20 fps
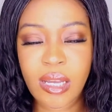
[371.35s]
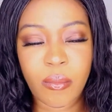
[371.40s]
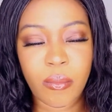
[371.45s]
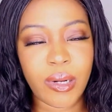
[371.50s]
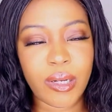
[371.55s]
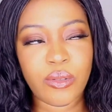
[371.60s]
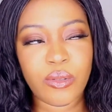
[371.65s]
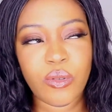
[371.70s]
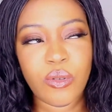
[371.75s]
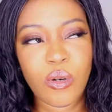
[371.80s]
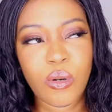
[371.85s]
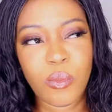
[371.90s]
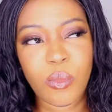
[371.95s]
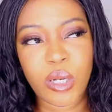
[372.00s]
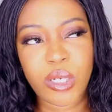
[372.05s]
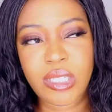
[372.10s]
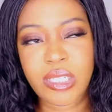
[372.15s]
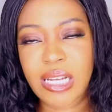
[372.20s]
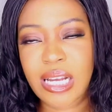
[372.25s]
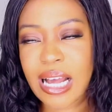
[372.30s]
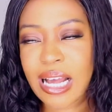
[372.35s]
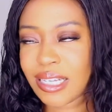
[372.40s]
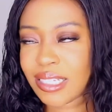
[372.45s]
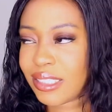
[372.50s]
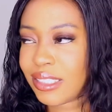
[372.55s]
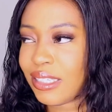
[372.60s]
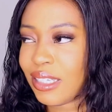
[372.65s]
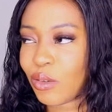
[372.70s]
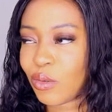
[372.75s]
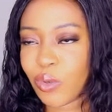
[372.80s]
but nobody
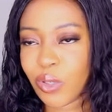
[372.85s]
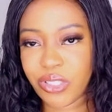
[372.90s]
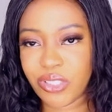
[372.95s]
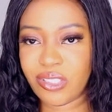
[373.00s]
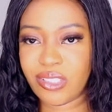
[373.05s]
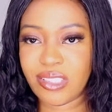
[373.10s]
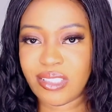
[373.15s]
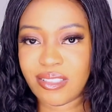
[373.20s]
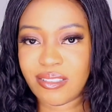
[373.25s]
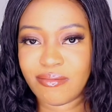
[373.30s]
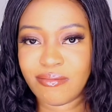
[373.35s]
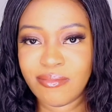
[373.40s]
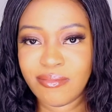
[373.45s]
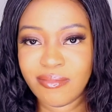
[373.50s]
asked the question,